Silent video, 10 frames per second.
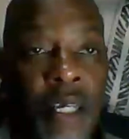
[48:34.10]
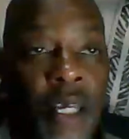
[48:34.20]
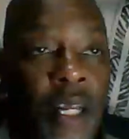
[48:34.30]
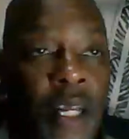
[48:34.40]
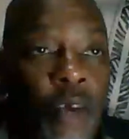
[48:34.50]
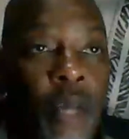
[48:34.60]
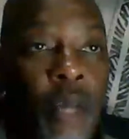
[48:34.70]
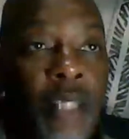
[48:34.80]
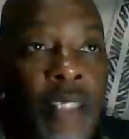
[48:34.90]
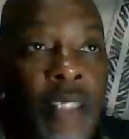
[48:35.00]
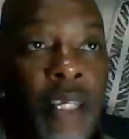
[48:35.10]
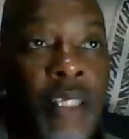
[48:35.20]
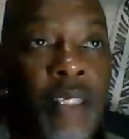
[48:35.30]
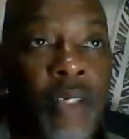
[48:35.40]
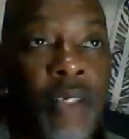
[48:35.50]
and I hope I can say this
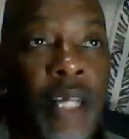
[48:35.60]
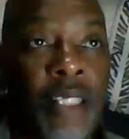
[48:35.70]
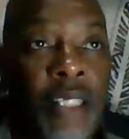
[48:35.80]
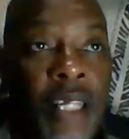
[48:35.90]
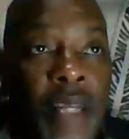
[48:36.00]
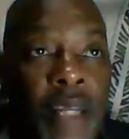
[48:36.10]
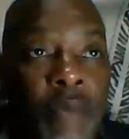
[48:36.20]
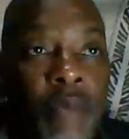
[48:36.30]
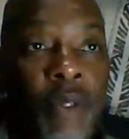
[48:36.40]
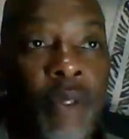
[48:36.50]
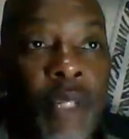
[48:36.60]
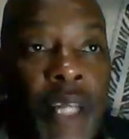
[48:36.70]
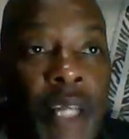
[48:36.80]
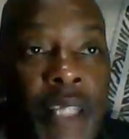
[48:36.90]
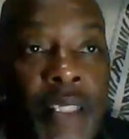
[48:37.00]
and you guys get it, even though the line
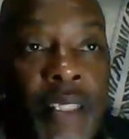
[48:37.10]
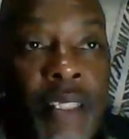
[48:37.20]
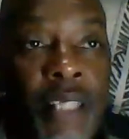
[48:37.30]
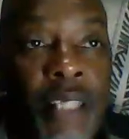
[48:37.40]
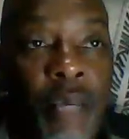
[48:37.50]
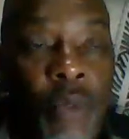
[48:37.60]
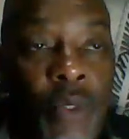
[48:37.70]
is disabled.